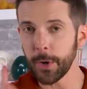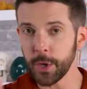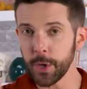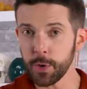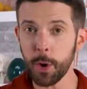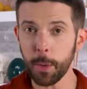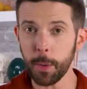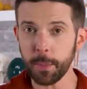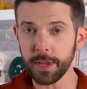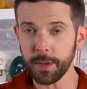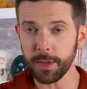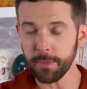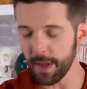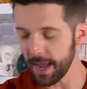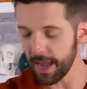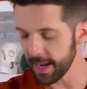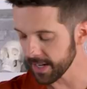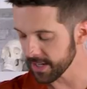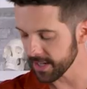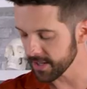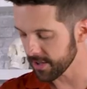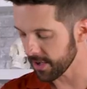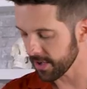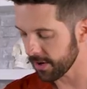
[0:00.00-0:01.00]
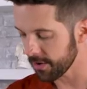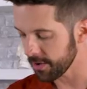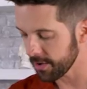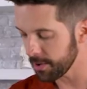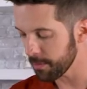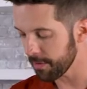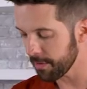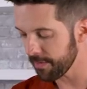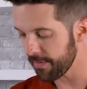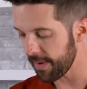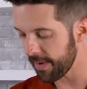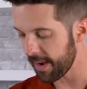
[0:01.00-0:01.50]
When you open the package though,
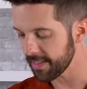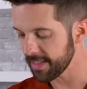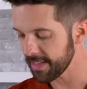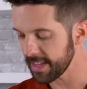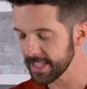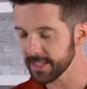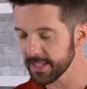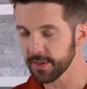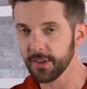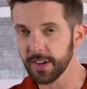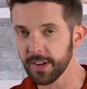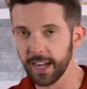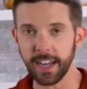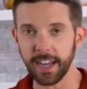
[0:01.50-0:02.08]
you will find these little